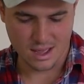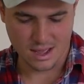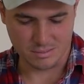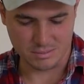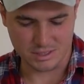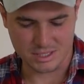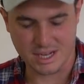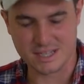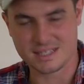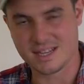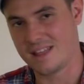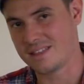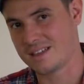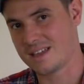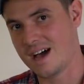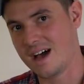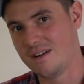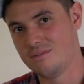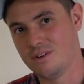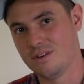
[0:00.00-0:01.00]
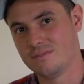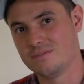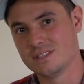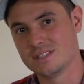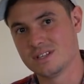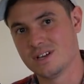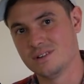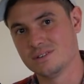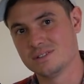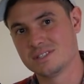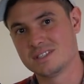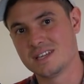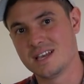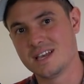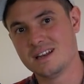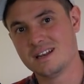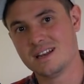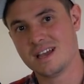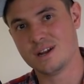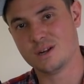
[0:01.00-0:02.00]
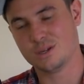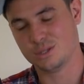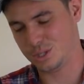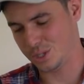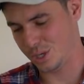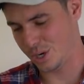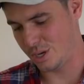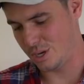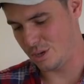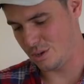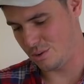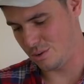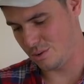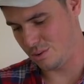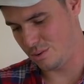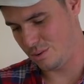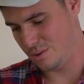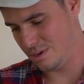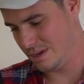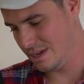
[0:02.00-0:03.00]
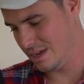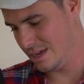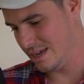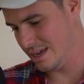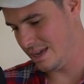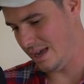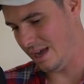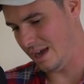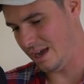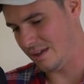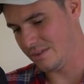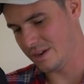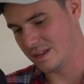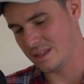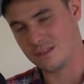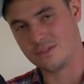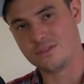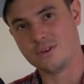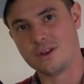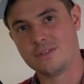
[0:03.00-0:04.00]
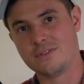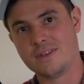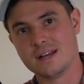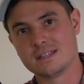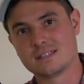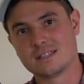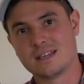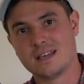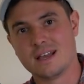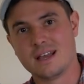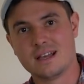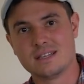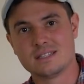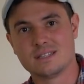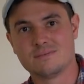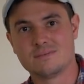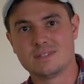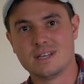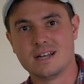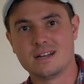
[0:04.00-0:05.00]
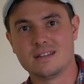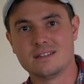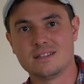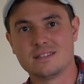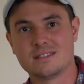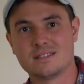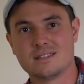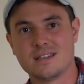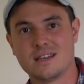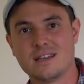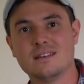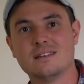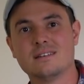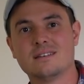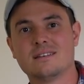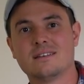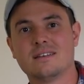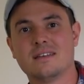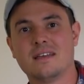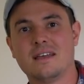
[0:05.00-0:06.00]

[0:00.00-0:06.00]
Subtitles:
I'm just going to take the cover off this old seat, and I'll show you the nearly 30,000 Ks I've done in this seat,